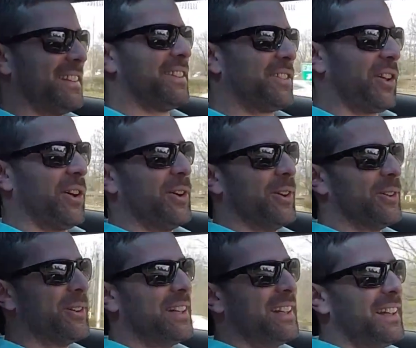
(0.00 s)

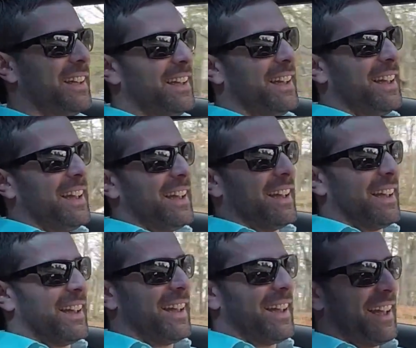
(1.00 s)
So
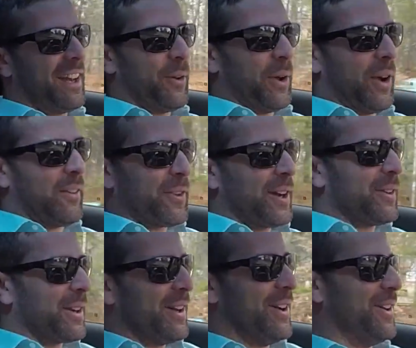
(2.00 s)
anyway, I forgot
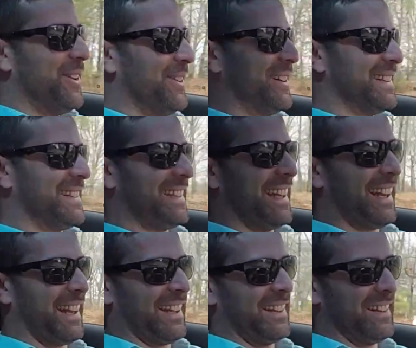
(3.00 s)
what I was
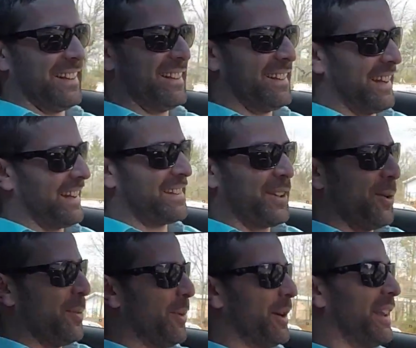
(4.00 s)
saying, and that's the
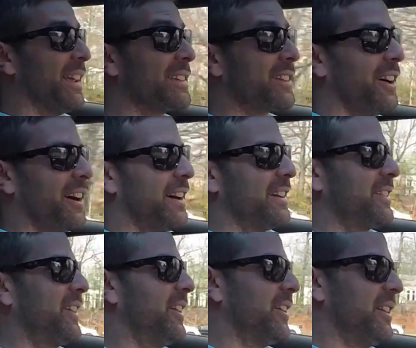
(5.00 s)
whole point of this car.
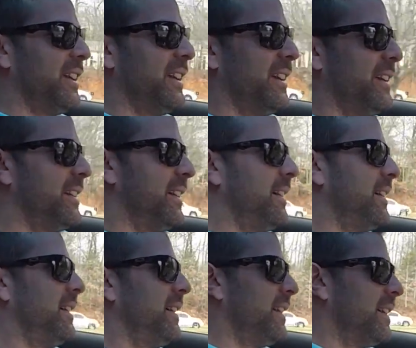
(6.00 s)
So
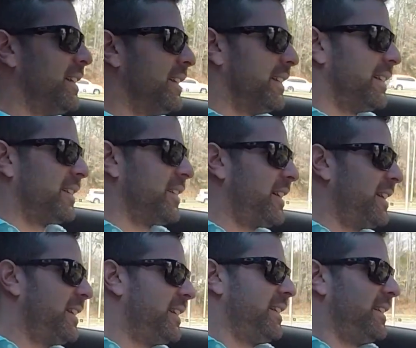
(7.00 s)
you could
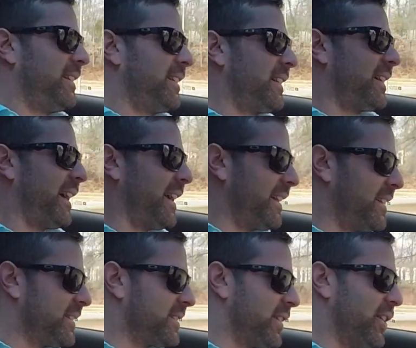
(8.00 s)
kind of
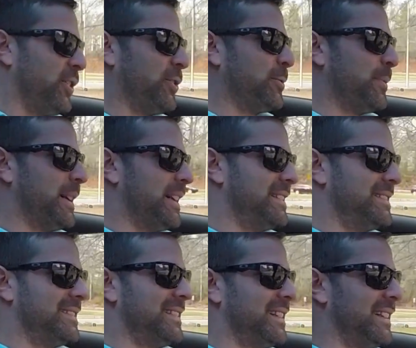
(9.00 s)
heel toe, but
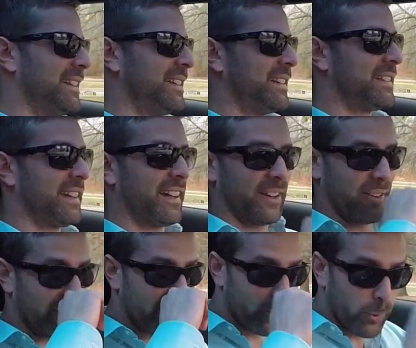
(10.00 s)
it's kind
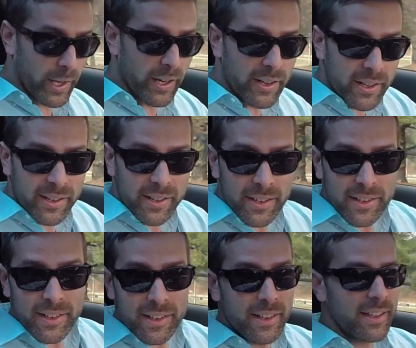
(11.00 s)
of weird,
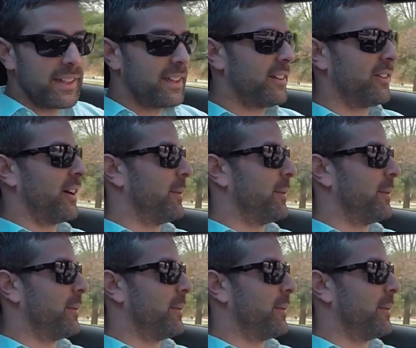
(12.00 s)
or